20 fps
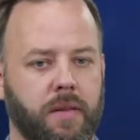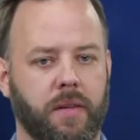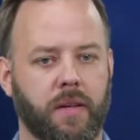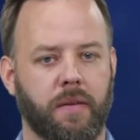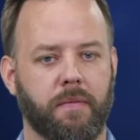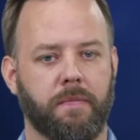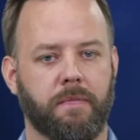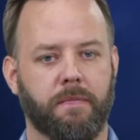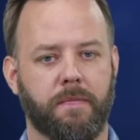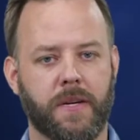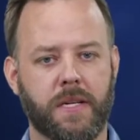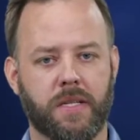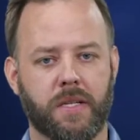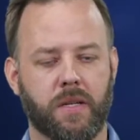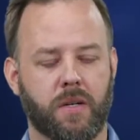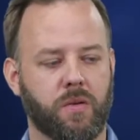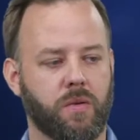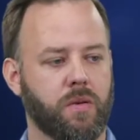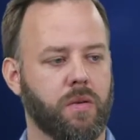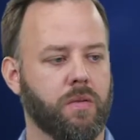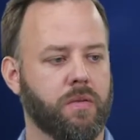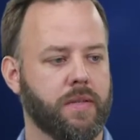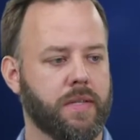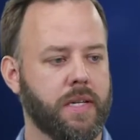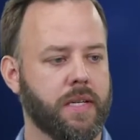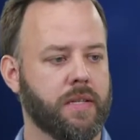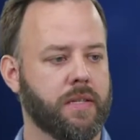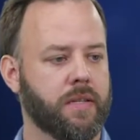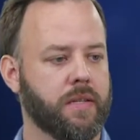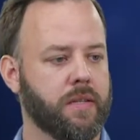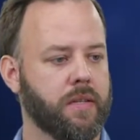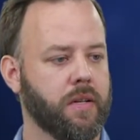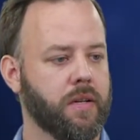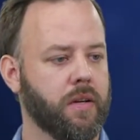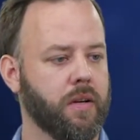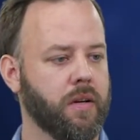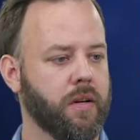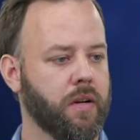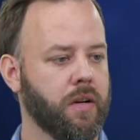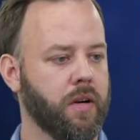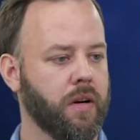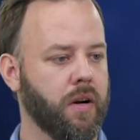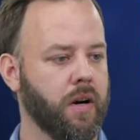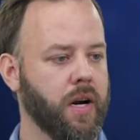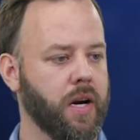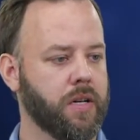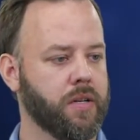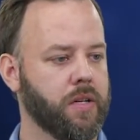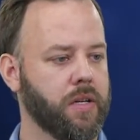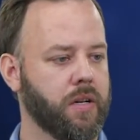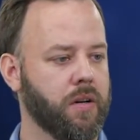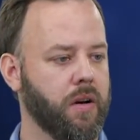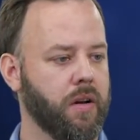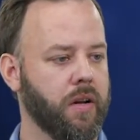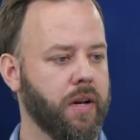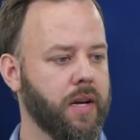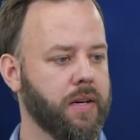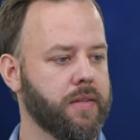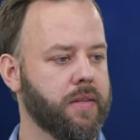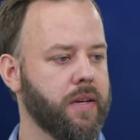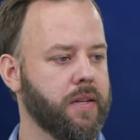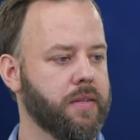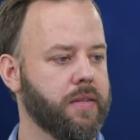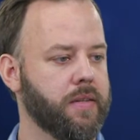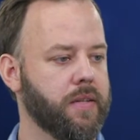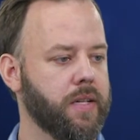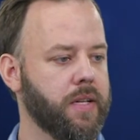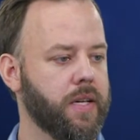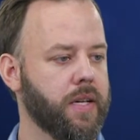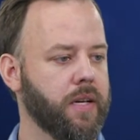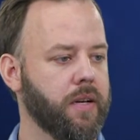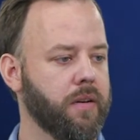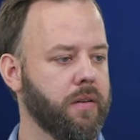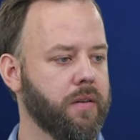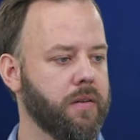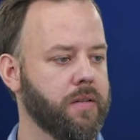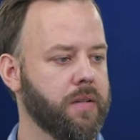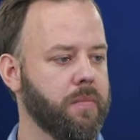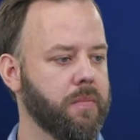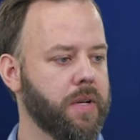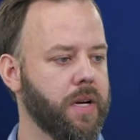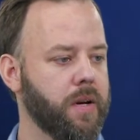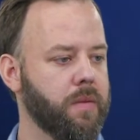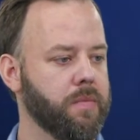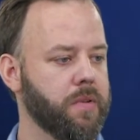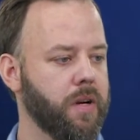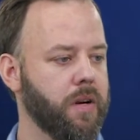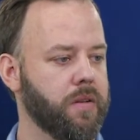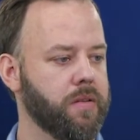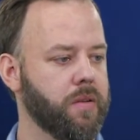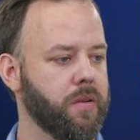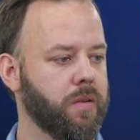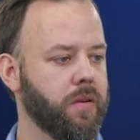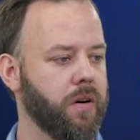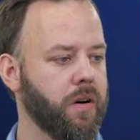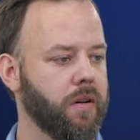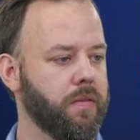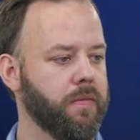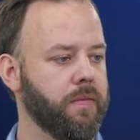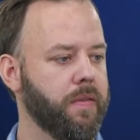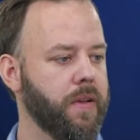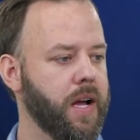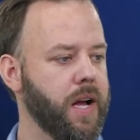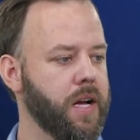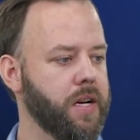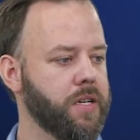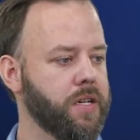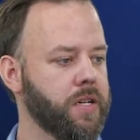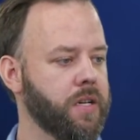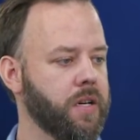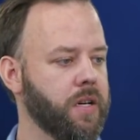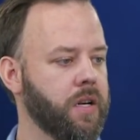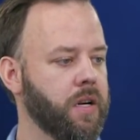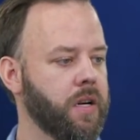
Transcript: The physical disks are actually called SSD, sometimes also called flash.